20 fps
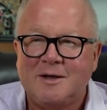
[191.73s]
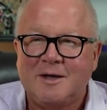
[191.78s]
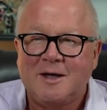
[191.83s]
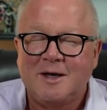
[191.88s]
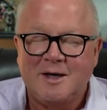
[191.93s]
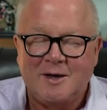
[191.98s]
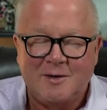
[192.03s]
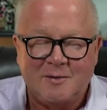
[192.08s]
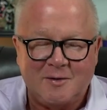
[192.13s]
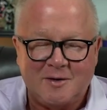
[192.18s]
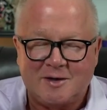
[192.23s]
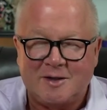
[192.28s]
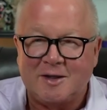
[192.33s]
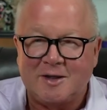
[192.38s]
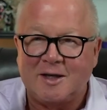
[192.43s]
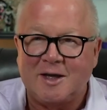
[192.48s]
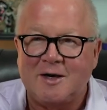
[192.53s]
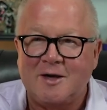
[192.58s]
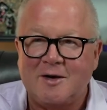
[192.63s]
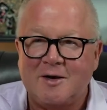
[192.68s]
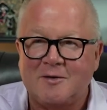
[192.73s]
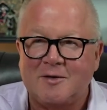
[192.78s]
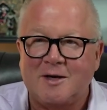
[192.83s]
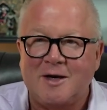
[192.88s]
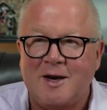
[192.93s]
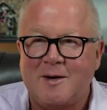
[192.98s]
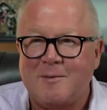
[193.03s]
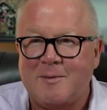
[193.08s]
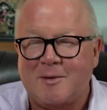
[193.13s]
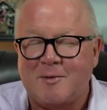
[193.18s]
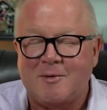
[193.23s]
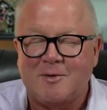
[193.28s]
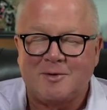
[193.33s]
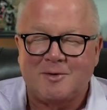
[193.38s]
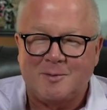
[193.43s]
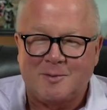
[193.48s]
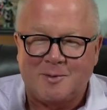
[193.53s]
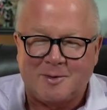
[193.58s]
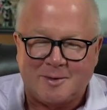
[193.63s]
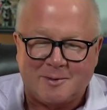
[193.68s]
Anyway, you'd think I'd know the name. I wrote the
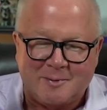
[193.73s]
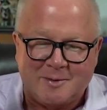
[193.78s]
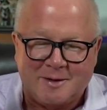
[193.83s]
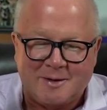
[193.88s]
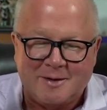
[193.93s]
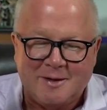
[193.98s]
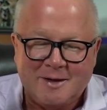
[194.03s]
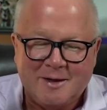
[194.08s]
book, but